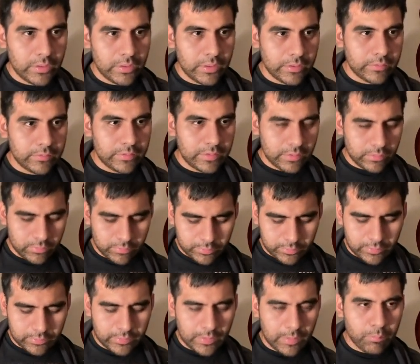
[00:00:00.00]
signals
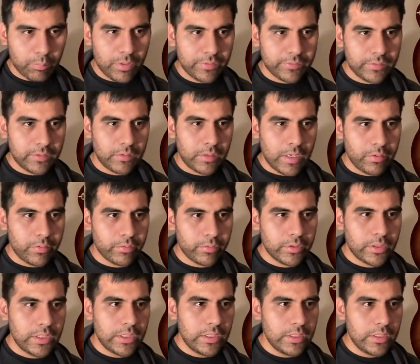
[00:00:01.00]
because I pressed the arrow
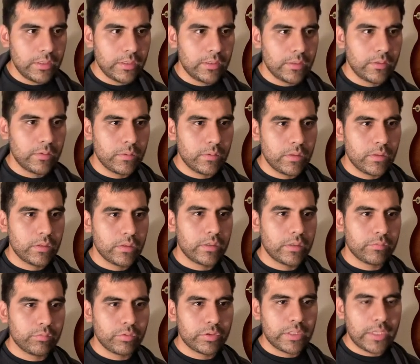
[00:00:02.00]
key.
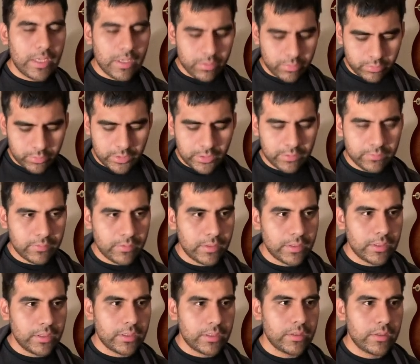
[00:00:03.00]
Because with the arrow keys I'm
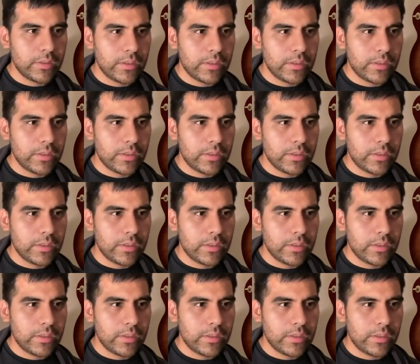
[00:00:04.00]
gonna